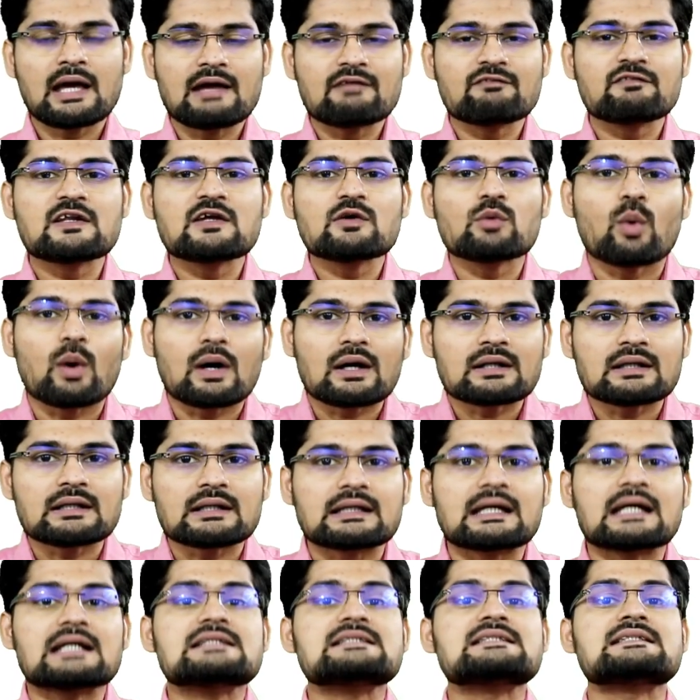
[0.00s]
everyone
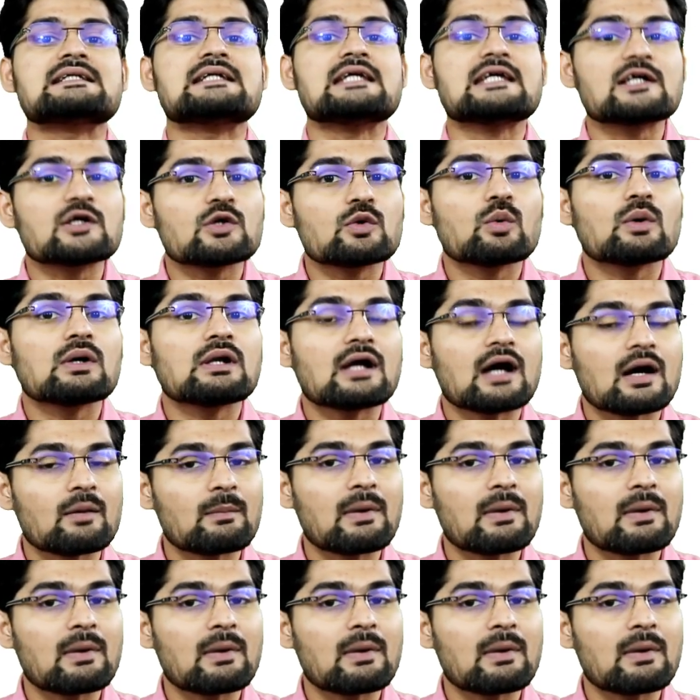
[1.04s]
gets equal